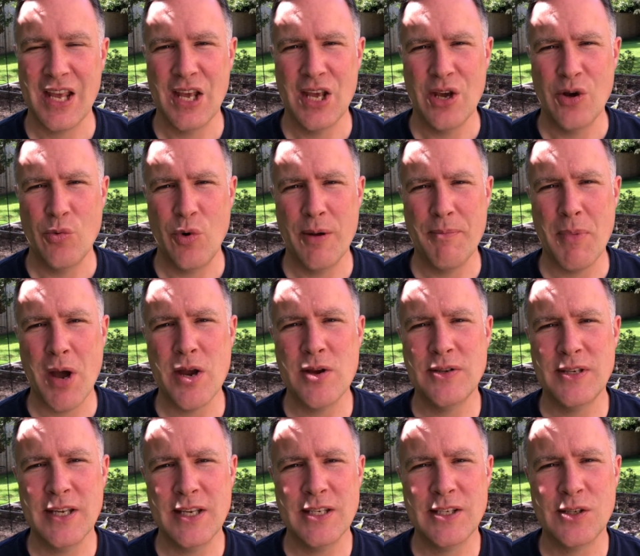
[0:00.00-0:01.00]
When
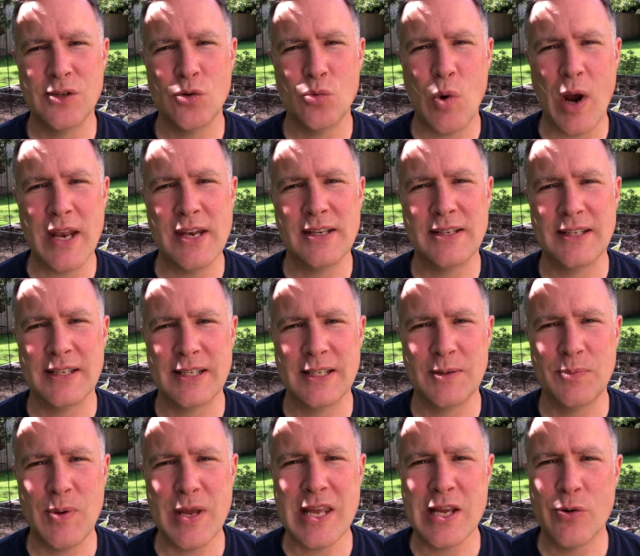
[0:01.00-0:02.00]
Moses went to
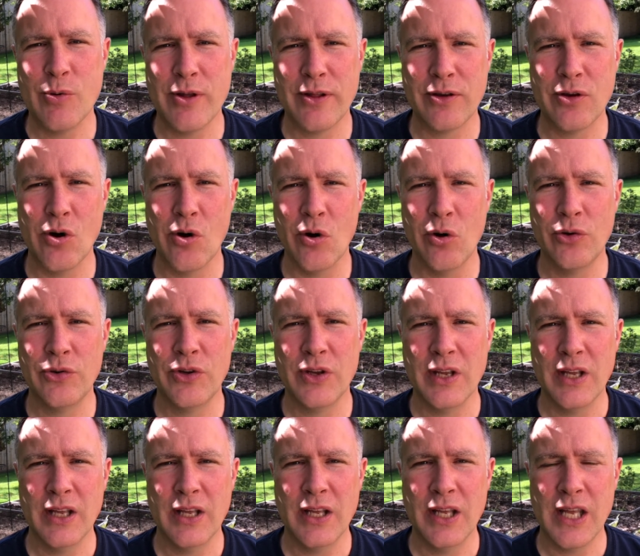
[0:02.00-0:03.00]
speak with God,
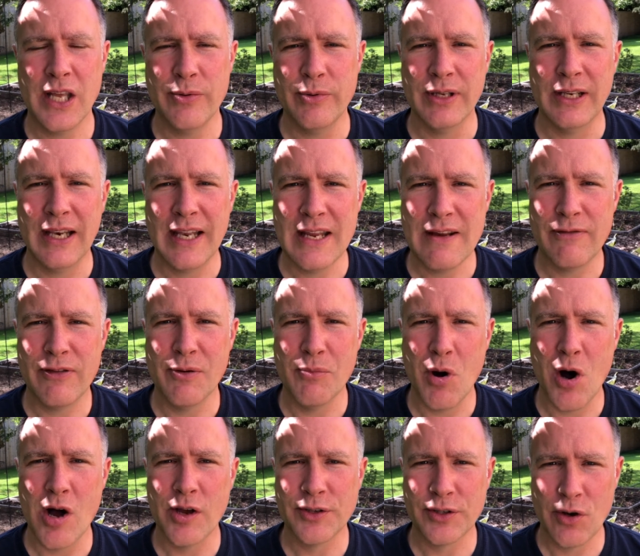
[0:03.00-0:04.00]
he would leave the
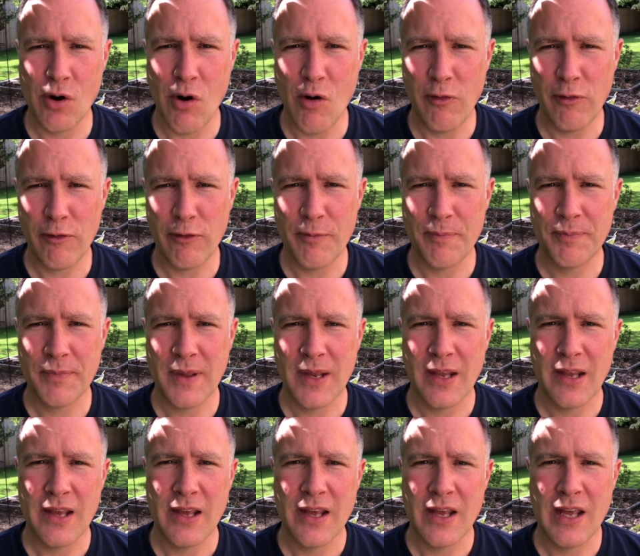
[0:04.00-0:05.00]
mask off,
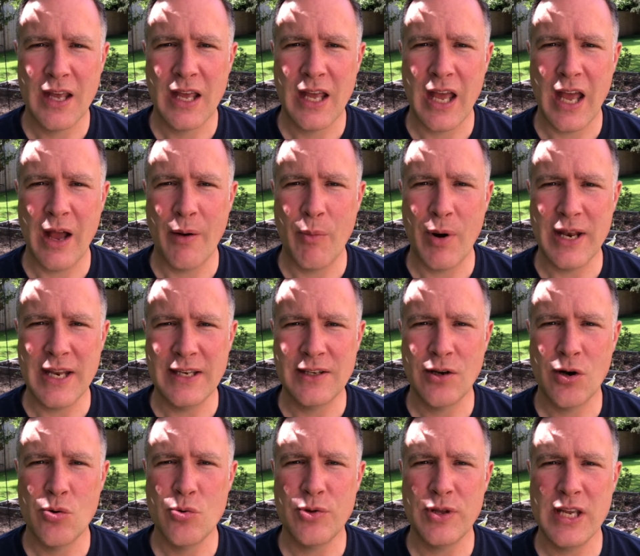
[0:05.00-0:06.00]
and when he
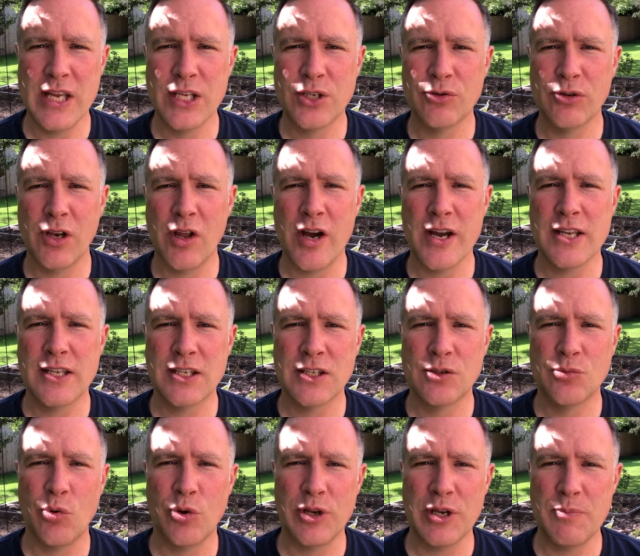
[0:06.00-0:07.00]
told the Israelites
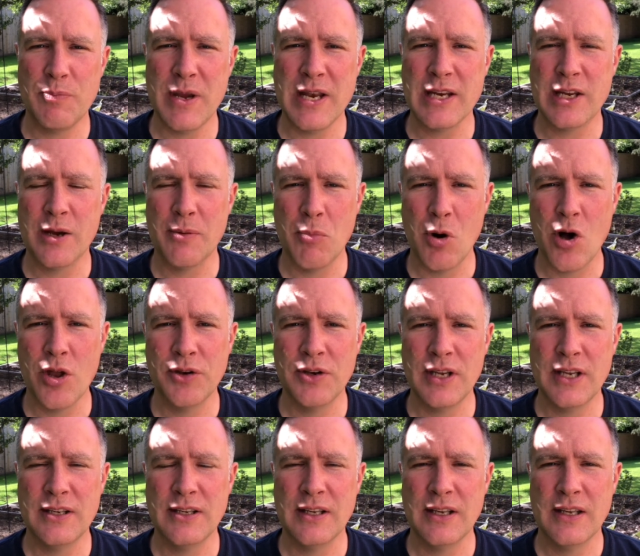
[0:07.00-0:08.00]
what he'd been
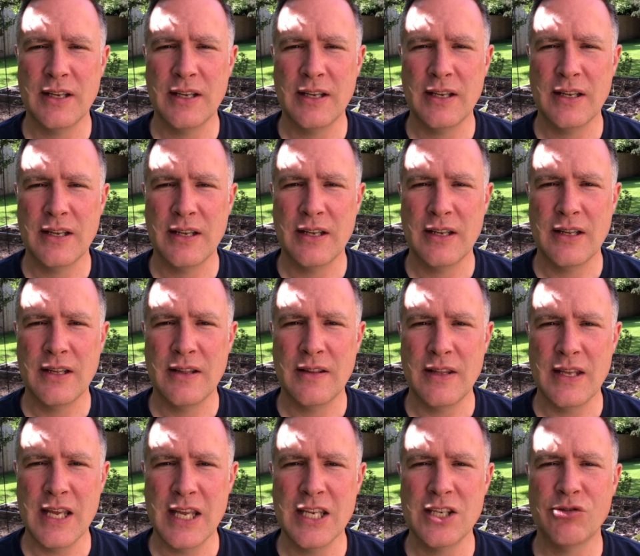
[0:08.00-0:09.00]
commanded,
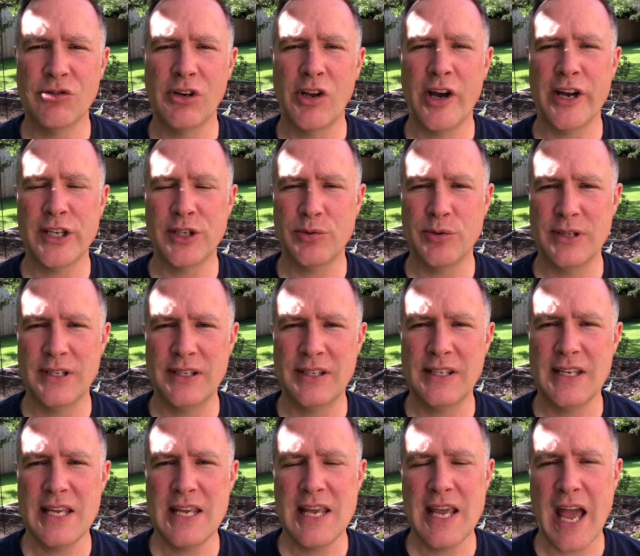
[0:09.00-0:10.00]
the Israelites would
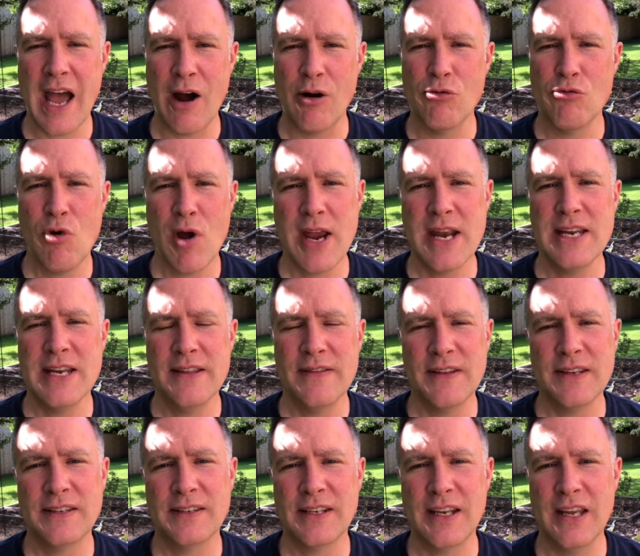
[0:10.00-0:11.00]
see how radiant
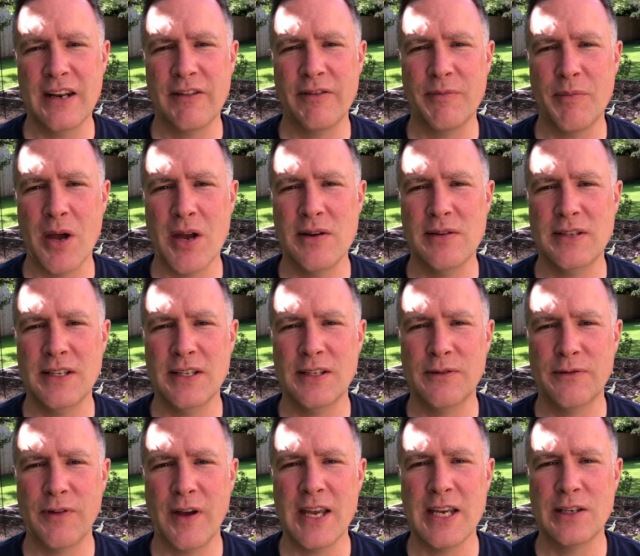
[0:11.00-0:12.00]
the skin of Moses'
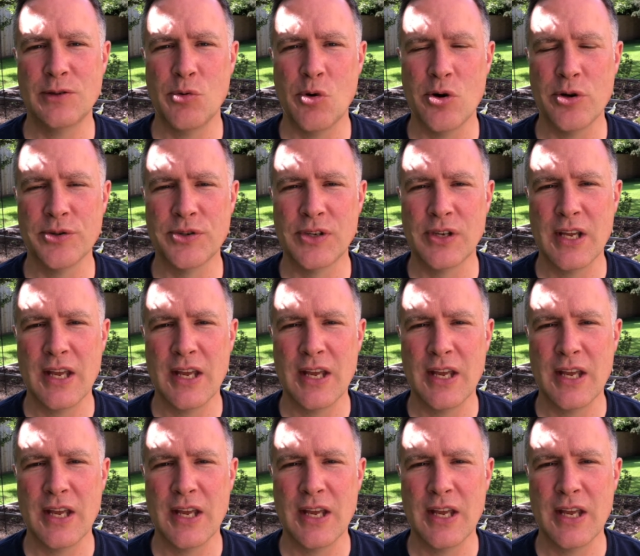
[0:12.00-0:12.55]
face was,